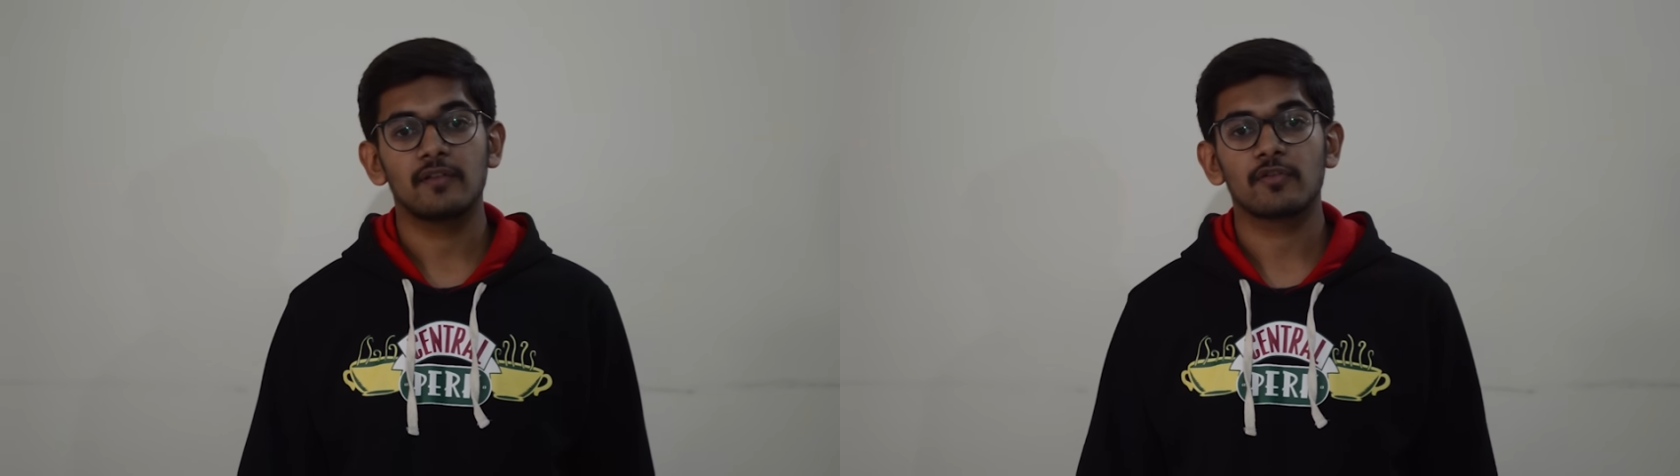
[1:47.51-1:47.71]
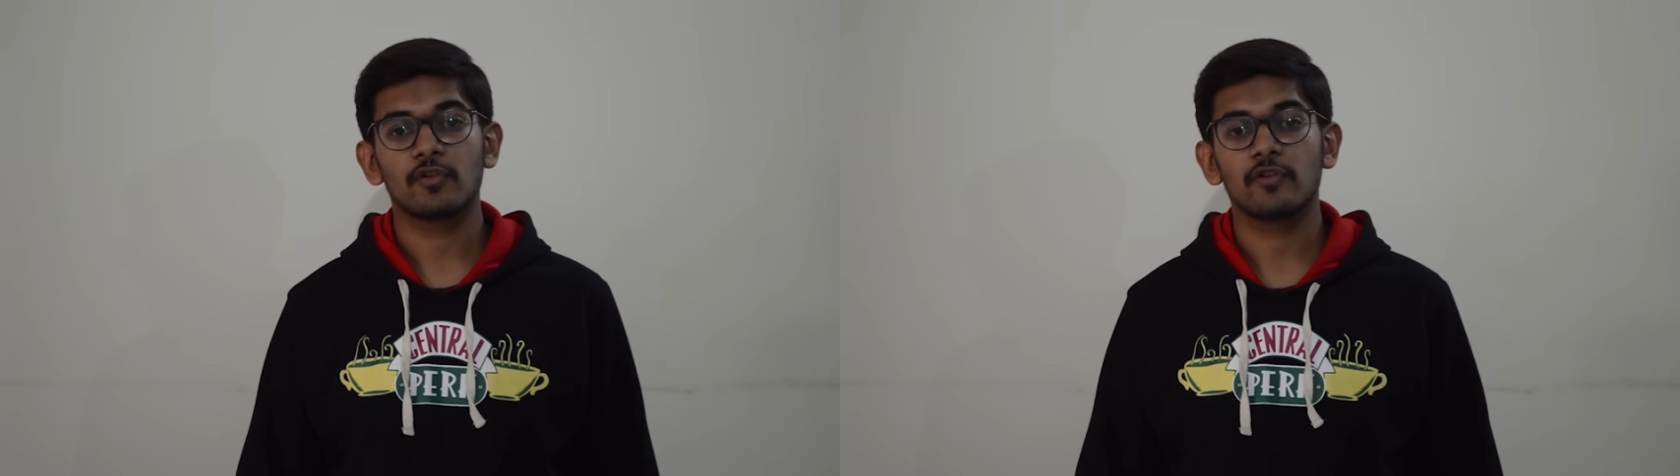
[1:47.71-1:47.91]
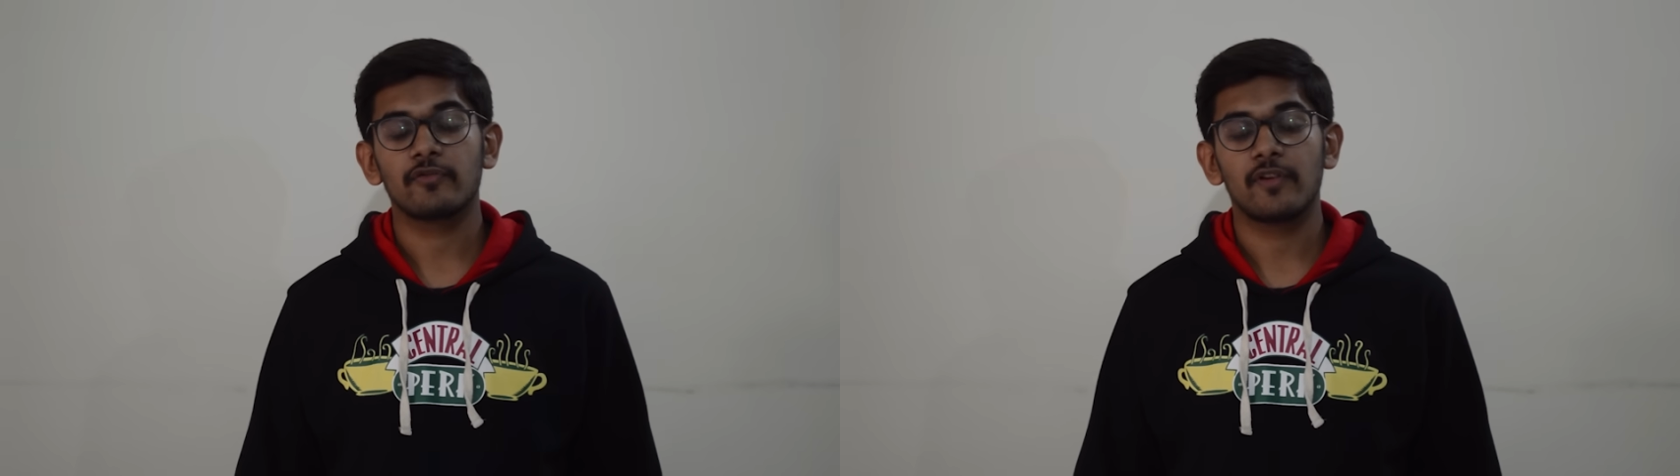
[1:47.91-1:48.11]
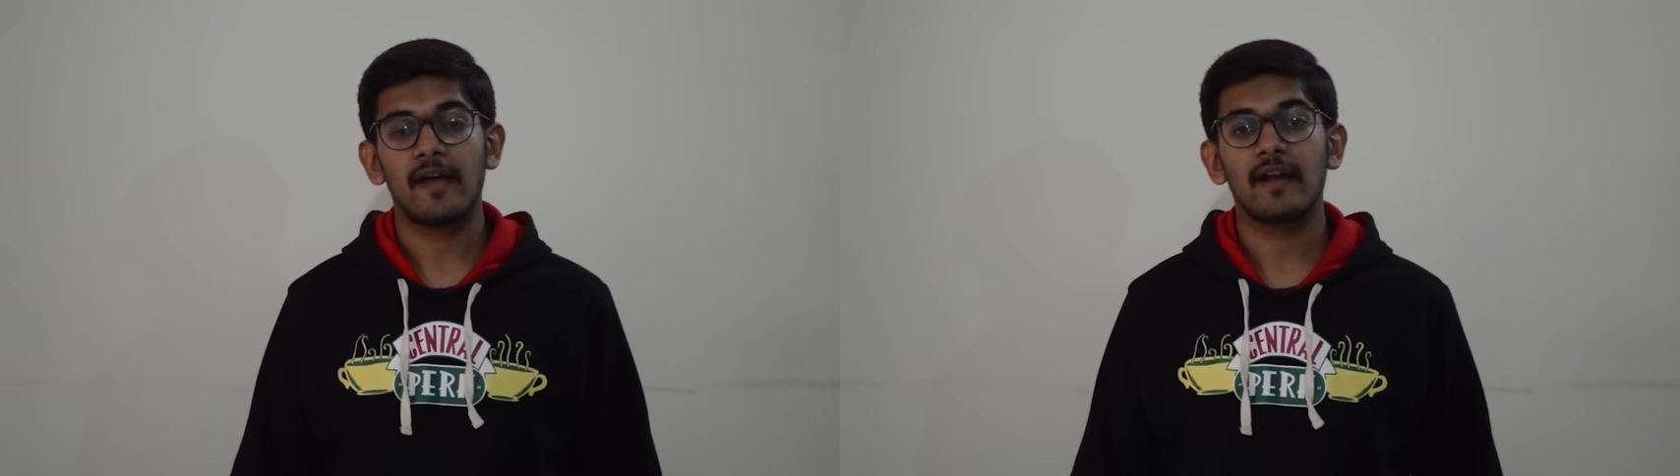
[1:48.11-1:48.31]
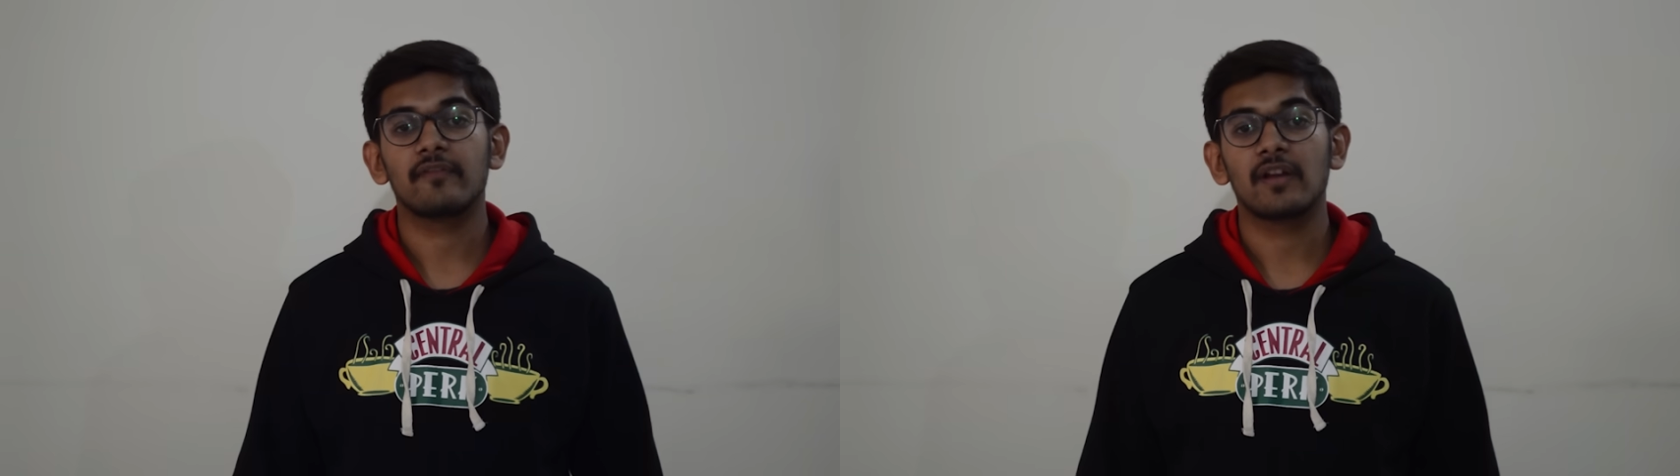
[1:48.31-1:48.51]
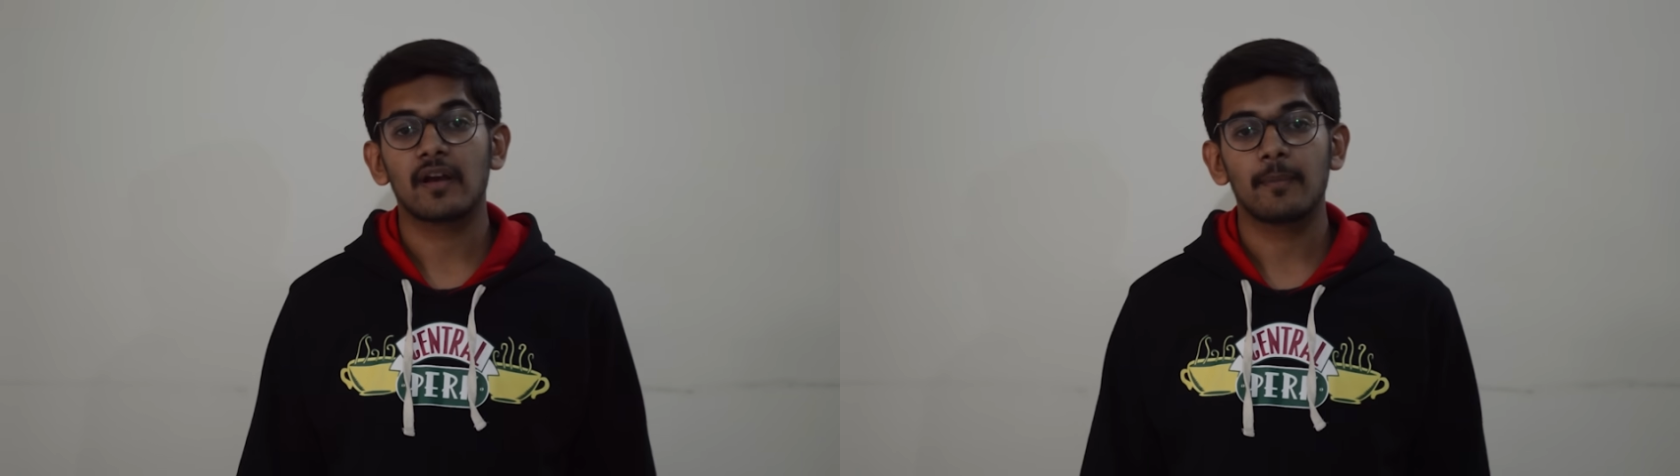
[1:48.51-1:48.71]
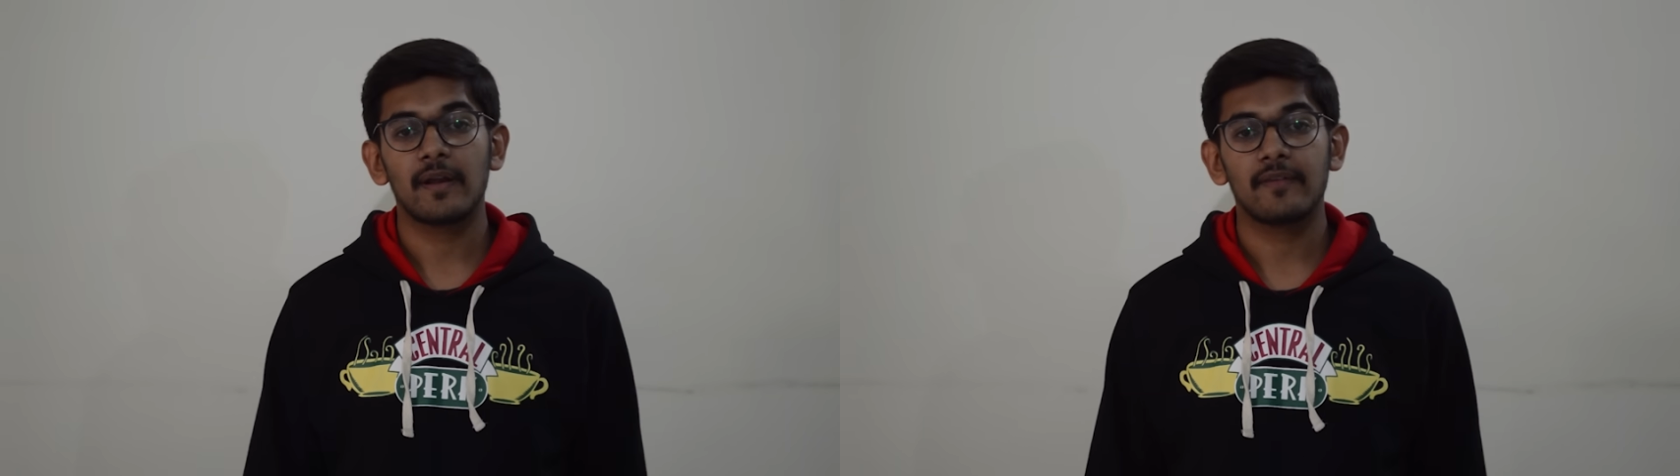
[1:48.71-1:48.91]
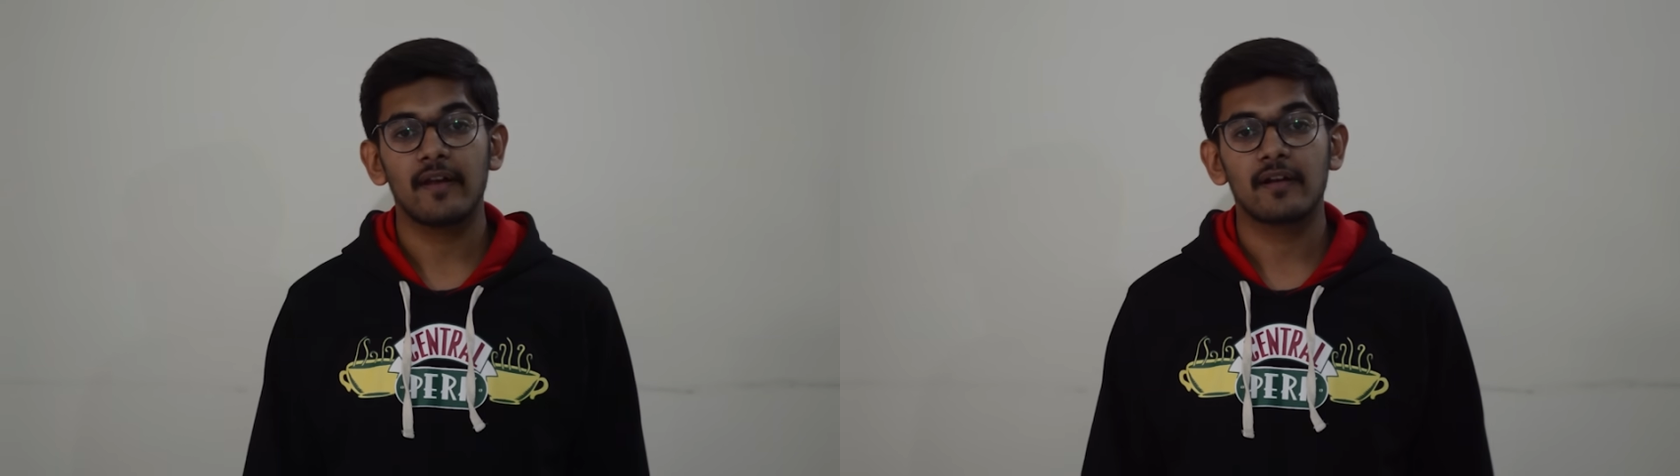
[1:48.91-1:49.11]
and so for that we
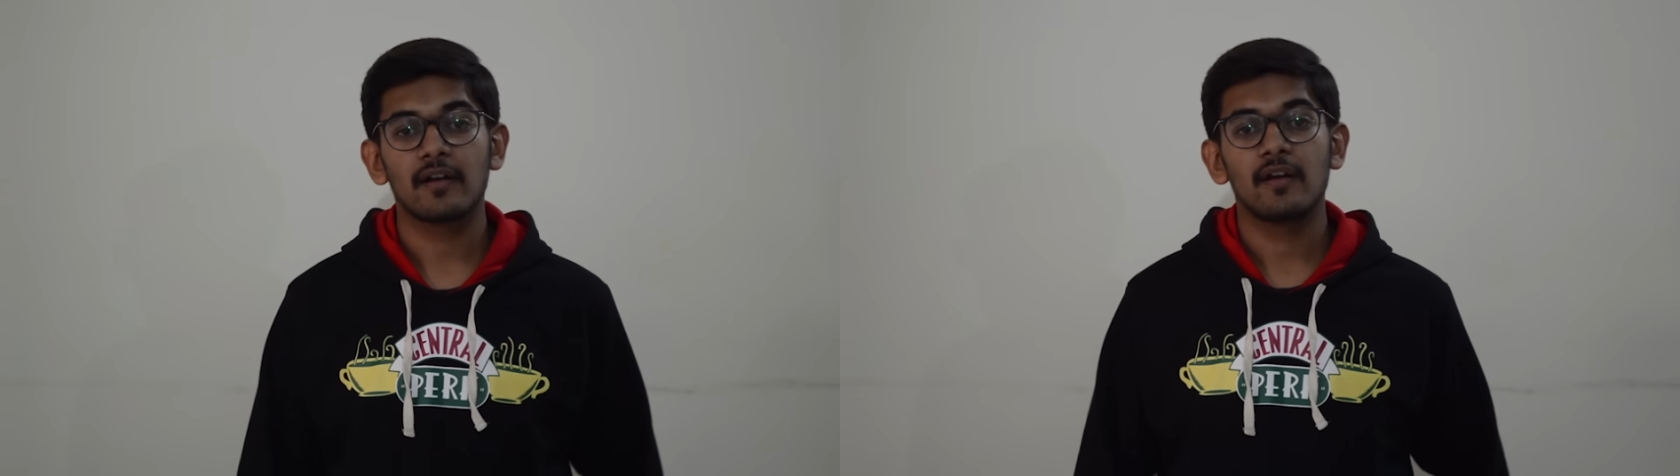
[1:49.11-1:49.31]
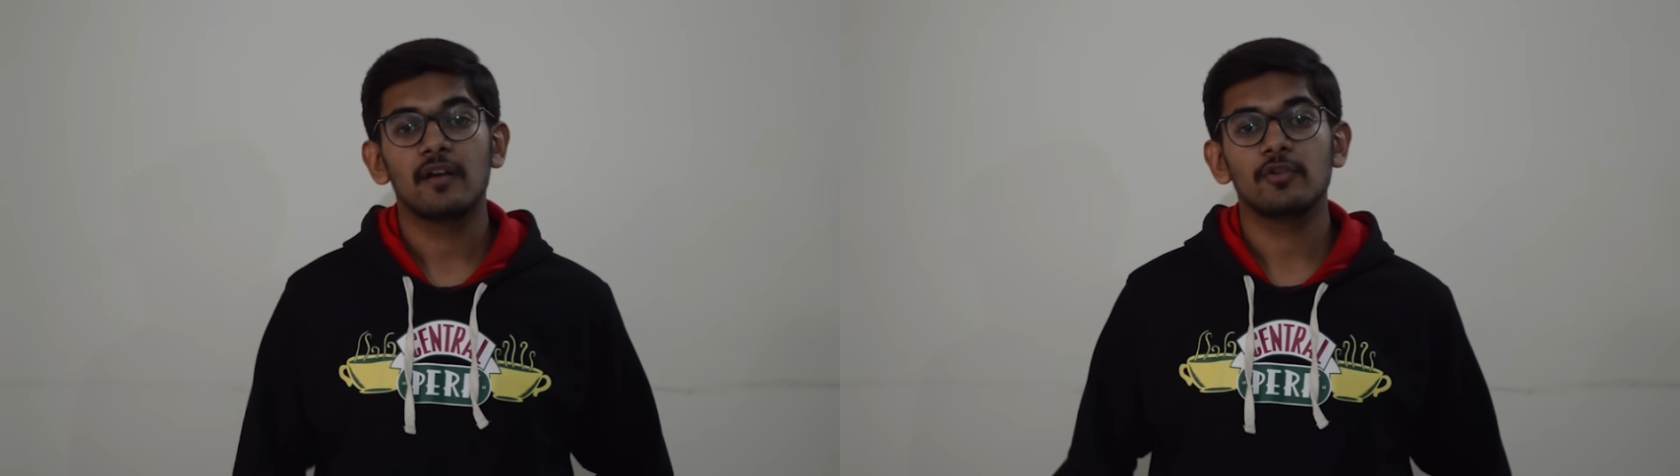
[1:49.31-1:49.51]
recommend that